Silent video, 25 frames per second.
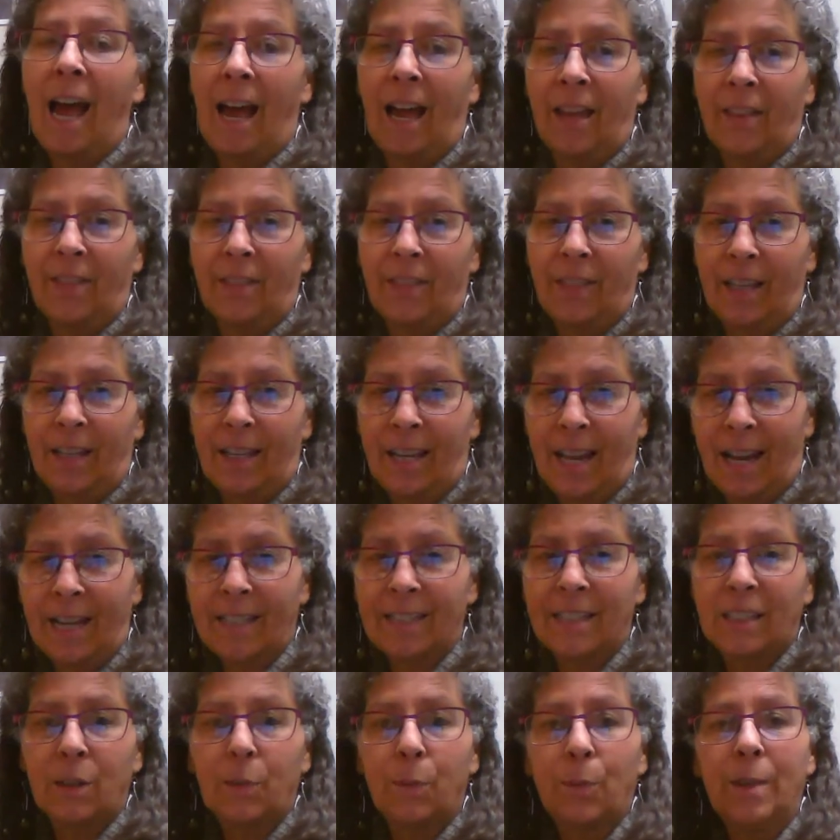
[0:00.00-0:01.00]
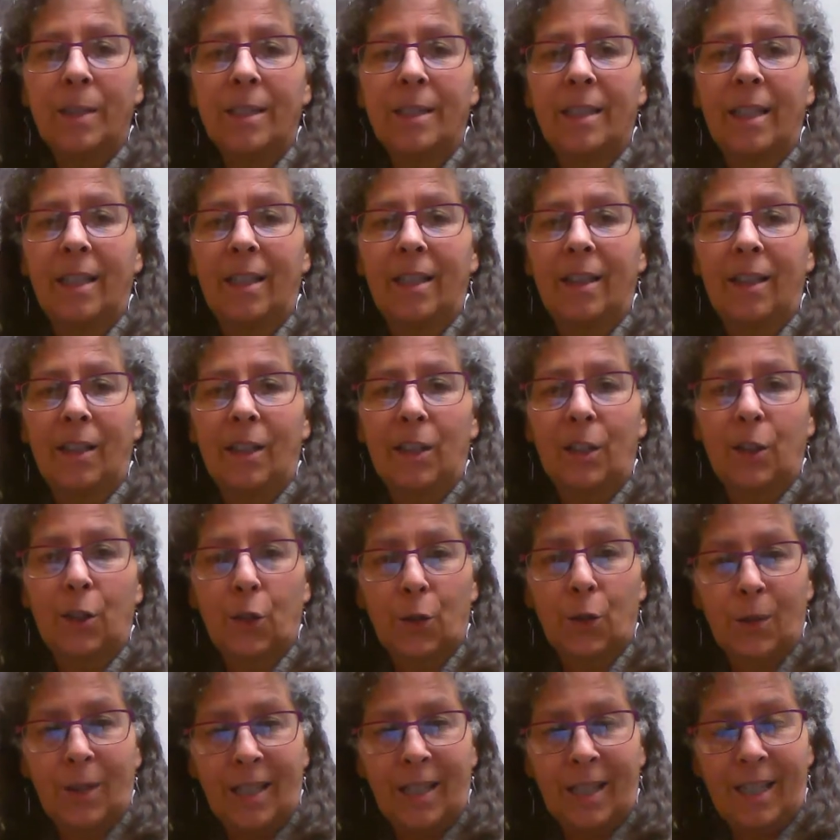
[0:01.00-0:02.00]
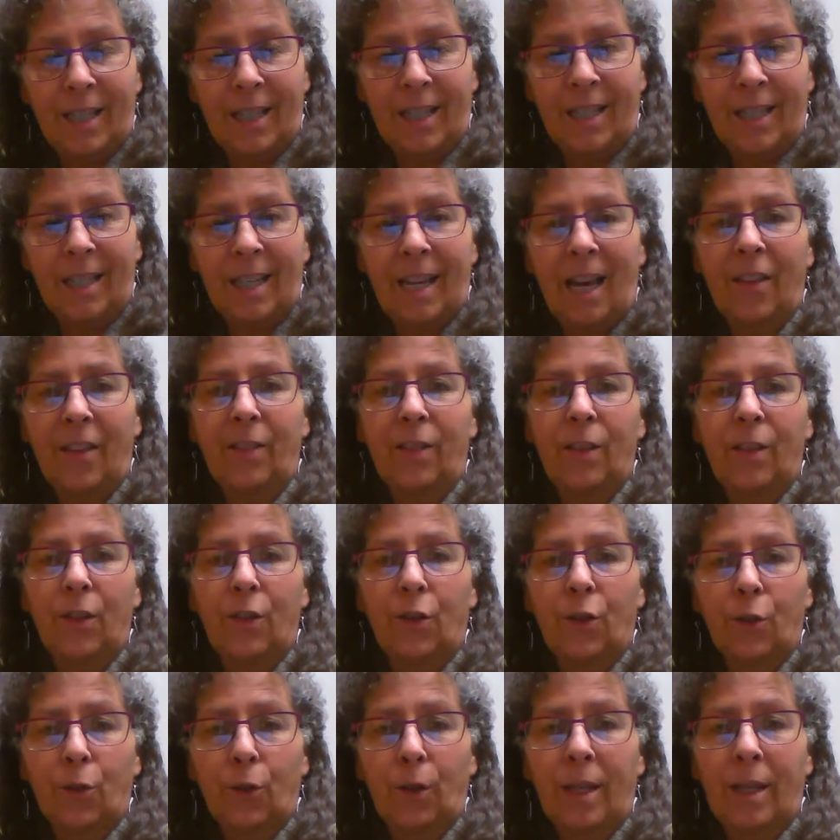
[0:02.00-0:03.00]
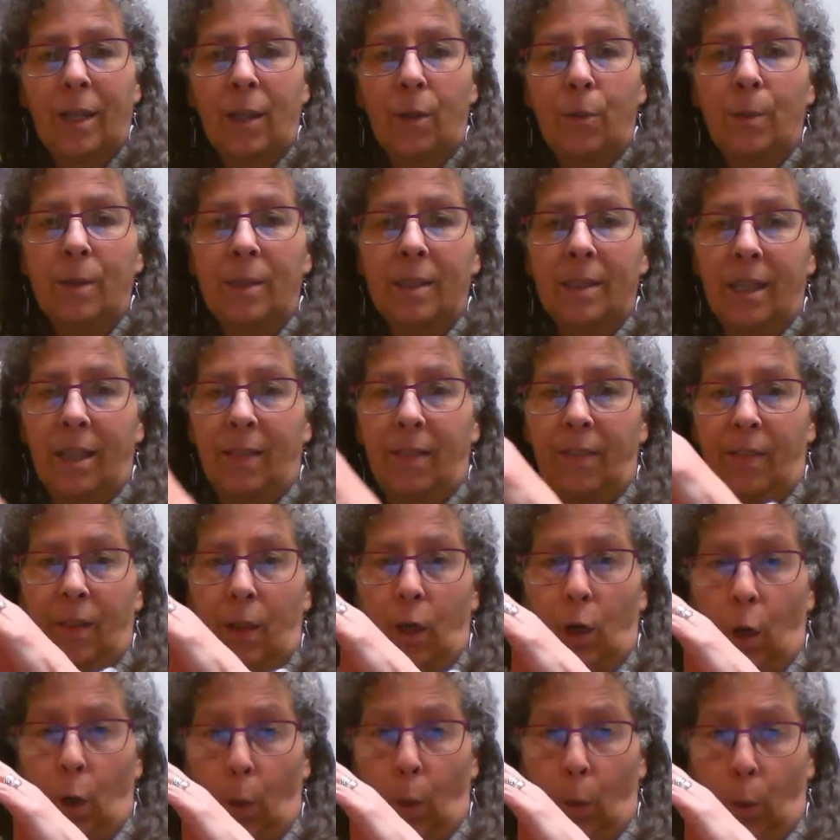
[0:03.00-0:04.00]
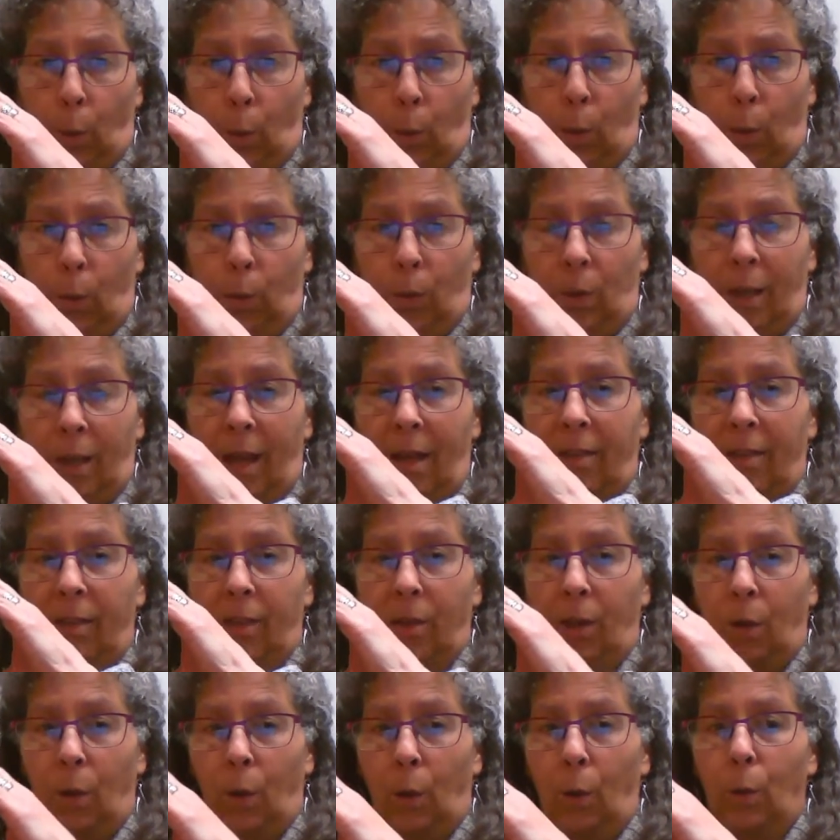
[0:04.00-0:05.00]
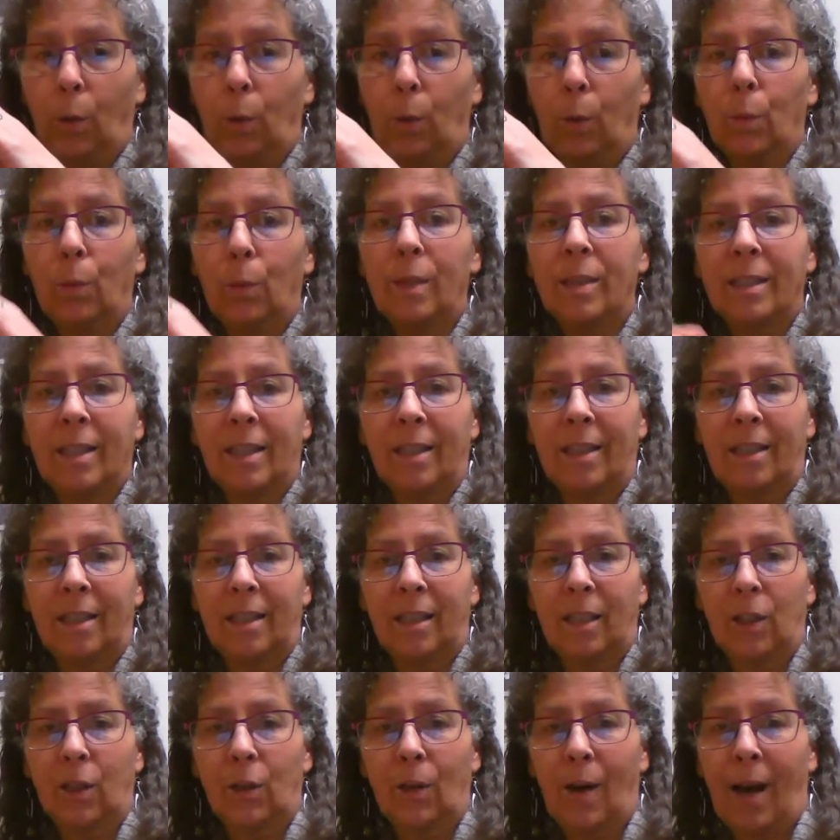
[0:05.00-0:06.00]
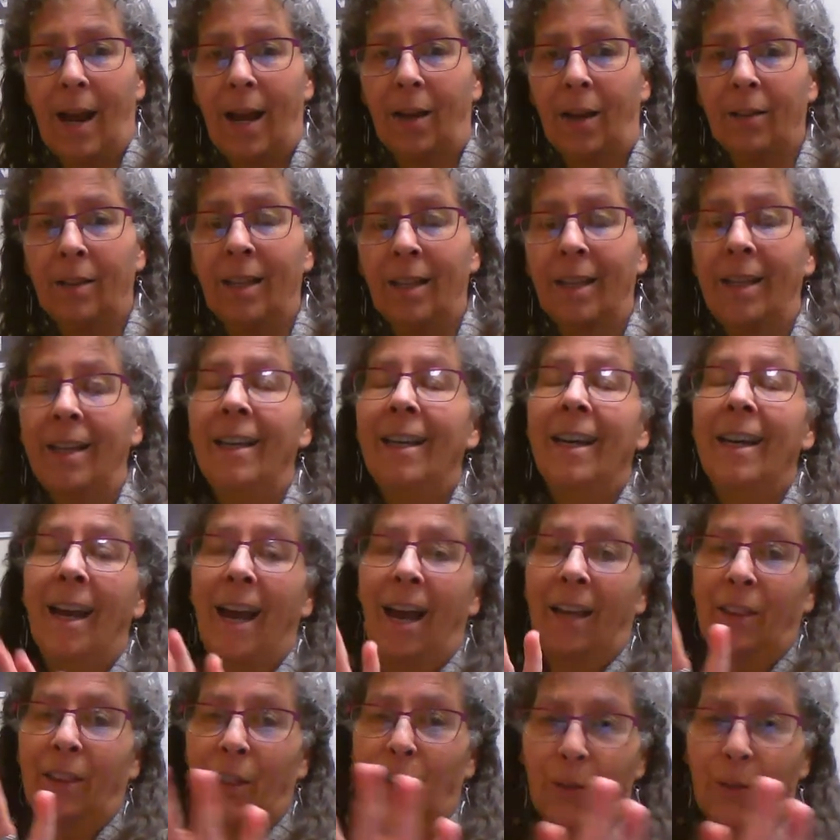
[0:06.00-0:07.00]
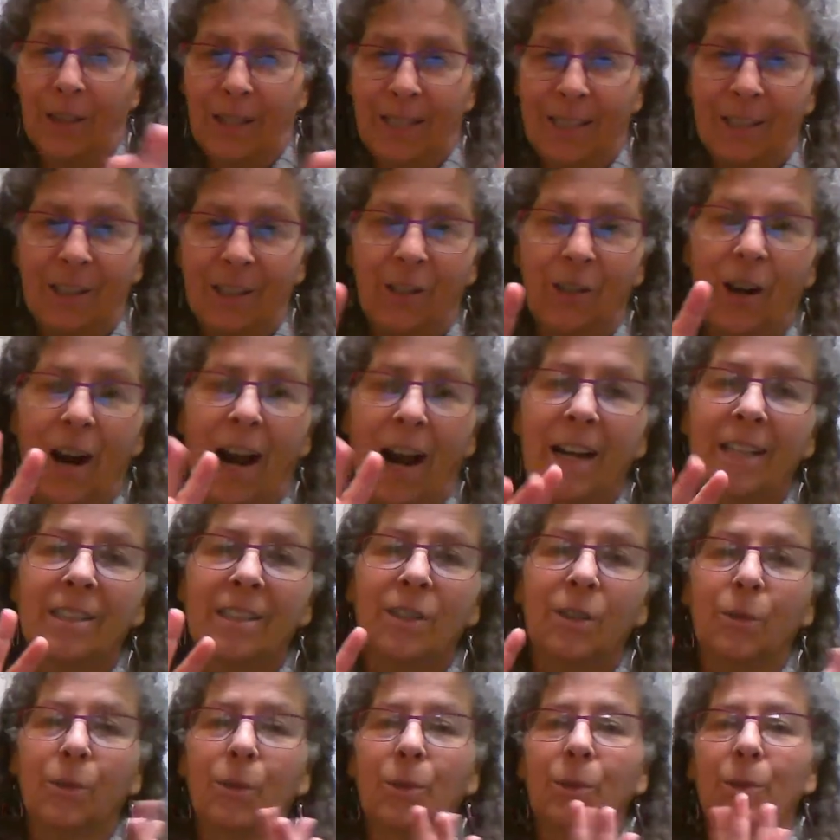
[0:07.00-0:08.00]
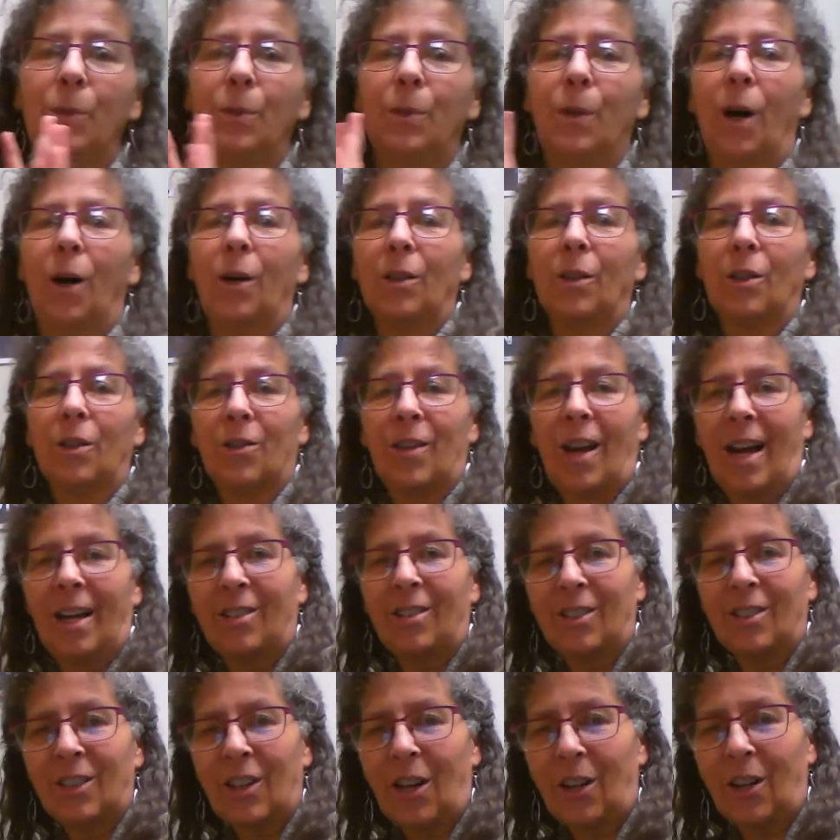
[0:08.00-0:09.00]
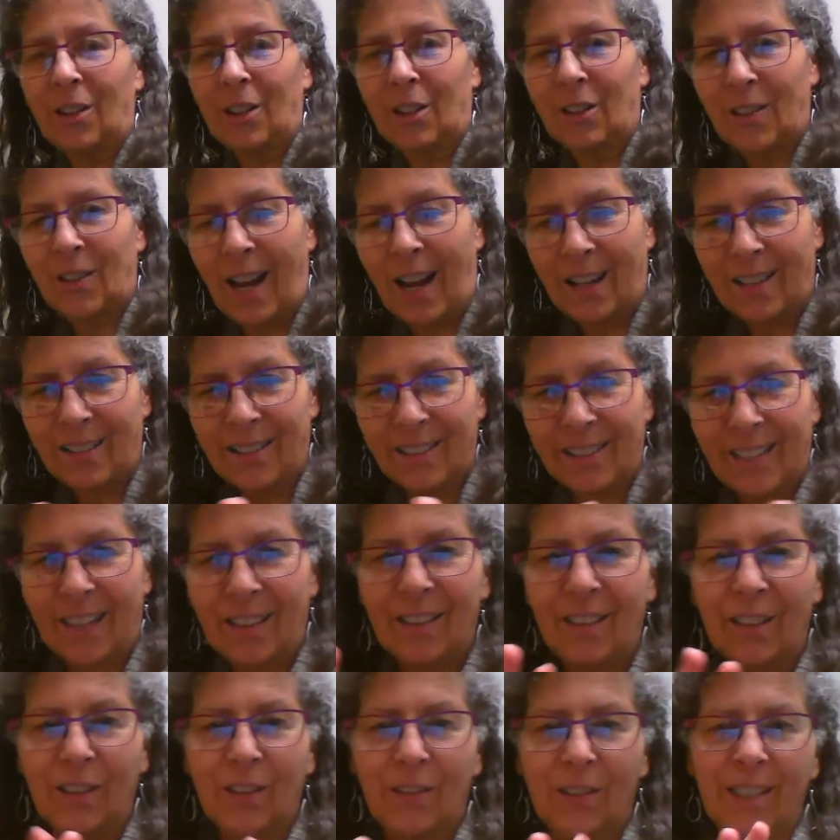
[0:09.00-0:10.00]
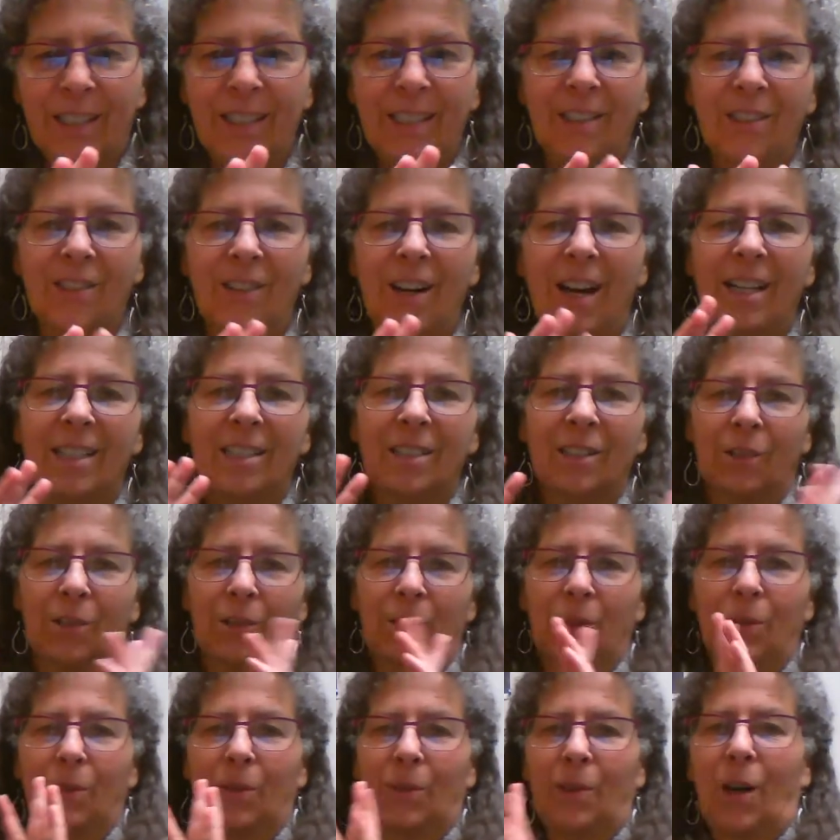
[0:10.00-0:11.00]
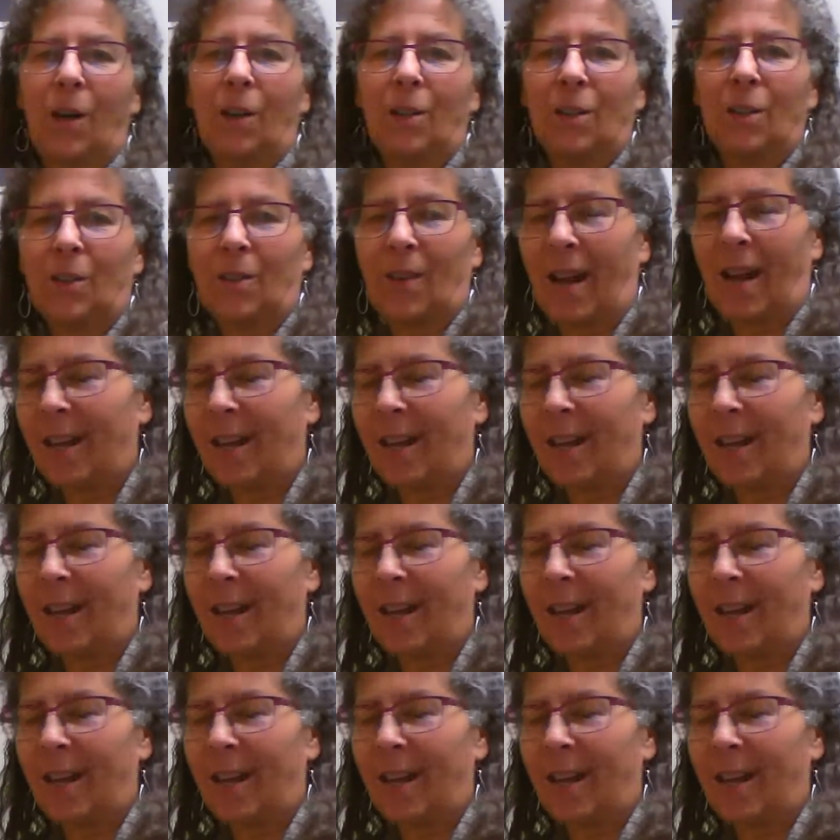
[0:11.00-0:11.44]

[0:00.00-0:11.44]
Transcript: And the nest was in the tree, and the tree was in the hole, and the hole was in the ground, and the green grass grew all around, all around, and the green grass grew all